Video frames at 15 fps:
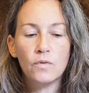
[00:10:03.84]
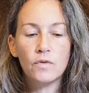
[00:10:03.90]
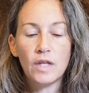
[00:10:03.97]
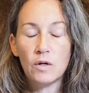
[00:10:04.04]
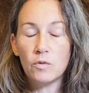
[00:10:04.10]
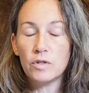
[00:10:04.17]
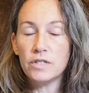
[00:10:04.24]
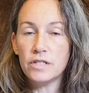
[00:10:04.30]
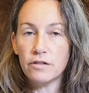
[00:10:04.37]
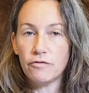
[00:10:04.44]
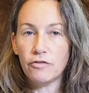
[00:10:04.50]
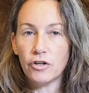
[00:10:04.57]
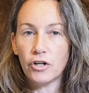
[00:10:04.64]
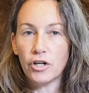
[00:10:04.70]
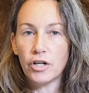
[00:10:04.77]
they would
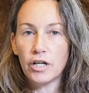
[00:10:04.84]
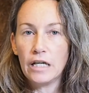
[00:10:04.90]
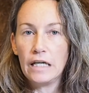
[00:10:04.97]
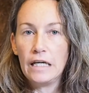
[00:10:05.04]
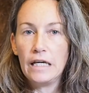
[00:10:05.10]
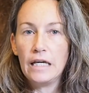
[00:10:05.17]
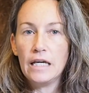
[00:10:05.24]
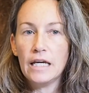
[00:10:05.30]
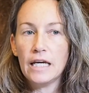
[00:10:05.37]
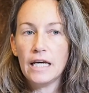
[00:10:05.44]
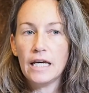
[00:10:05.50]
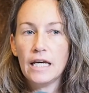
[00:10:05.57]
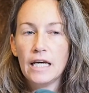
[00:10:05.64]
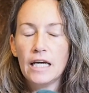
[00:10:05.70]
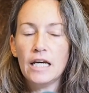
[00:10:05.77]
differ
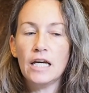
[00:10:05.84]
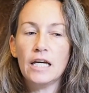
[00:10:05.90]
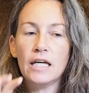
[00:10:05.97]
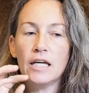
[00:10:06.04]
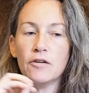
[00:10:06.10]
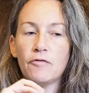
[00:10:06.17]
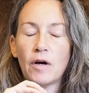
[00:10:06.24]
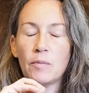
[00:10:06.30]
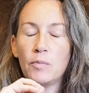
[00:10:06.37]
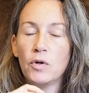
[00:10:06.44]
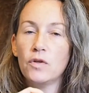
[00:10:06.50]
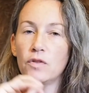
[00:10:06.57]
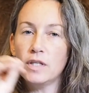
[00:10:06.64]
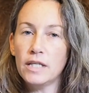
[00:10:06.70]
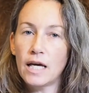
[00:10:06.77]
if I
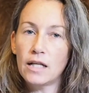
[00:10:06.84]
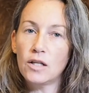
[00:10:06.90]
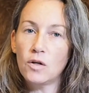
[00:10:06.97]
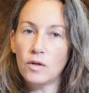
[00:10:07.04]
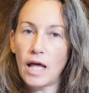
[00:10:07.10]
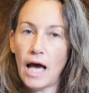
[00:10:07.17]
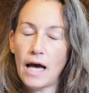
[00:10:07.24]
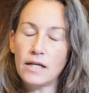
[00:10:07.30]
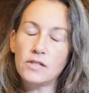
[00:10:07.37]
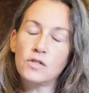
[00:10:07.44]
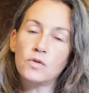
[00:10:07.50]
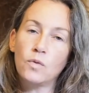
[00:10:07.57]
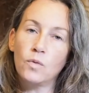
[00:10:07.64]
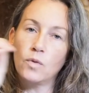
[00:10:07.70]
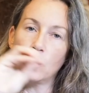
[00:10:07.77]
put the yellow
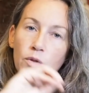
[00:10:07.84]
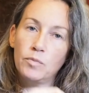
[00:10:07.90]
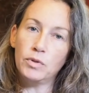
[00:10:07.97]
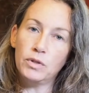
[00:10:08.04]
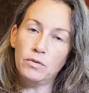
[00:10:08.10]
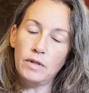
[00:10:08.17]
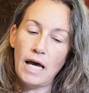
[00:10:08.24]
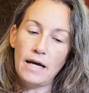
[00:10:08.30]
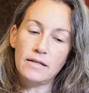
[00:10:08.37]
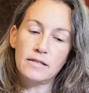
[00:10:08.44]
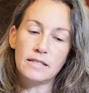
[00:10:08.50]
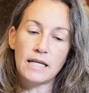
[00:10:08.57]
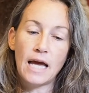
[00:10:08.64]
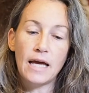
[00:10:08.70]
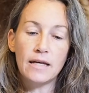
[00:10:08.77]
last or the blue
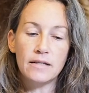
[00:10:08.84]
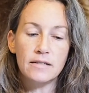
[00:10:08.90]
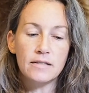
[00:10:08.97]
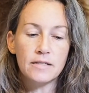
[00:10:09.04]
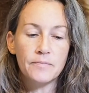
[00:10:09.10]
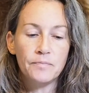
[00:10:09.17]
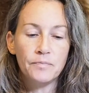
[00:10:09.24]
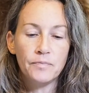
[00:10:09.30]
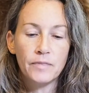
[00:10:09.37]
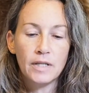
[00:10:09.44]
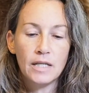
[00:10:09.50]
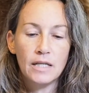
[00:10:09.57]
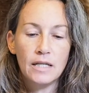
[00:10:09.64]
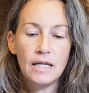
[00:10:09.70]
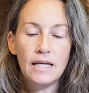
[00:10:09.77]
last. And
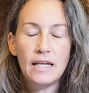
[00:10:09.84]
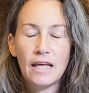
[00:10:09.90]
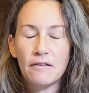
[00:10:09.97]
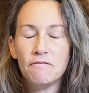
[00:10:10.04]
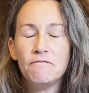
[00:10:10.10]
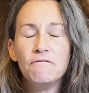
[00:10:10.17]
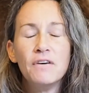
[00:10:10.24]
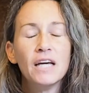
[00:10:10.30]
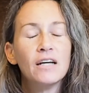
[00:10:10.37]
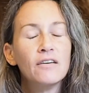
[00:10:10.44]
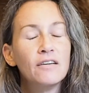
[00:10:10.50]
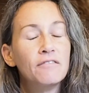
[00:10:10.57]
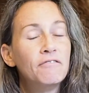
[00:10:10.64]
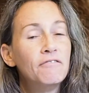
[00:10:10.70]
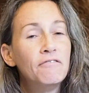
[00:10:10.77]
in a
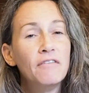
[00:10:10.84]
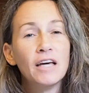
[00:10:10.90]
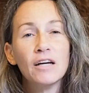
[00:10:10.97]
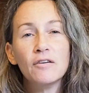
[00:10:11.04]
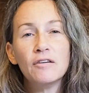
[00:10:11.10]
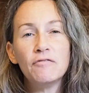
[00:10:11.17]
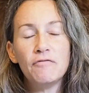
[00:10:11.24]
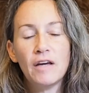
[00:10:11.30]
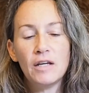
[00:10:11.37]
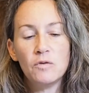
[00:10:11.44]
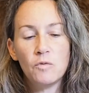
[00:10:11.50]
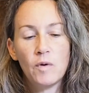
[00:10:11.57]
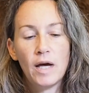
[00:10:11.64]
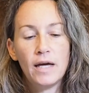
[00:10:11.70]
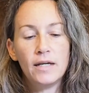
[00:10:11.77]
very, very
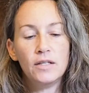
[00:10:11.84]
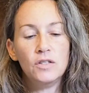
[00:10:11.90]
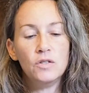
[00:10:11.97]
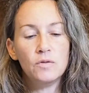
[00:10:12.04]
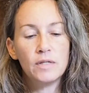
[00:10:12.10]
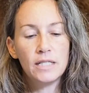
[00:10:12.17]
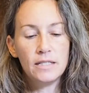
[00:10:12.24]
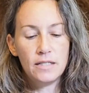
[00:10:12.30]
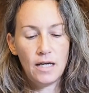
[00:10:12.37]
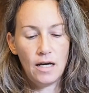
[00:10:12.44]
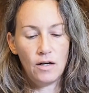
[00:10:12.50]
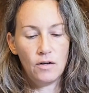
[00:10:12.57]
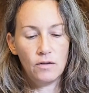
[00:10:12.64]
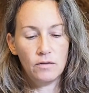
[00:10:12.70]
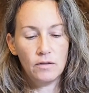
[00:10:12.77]
faint way, you can
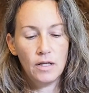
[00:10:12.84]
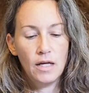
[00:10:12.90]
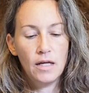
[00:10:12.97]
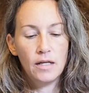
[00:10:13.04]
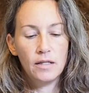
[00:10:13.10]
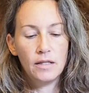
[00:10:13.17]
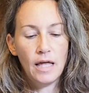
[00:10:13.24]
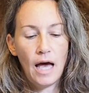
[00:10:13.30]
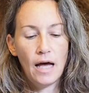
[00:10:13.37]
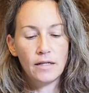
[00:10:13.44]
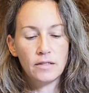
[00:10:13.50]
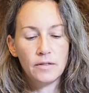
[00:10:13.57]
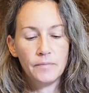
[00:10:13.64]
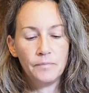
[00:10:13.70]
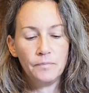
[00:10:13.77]
tell that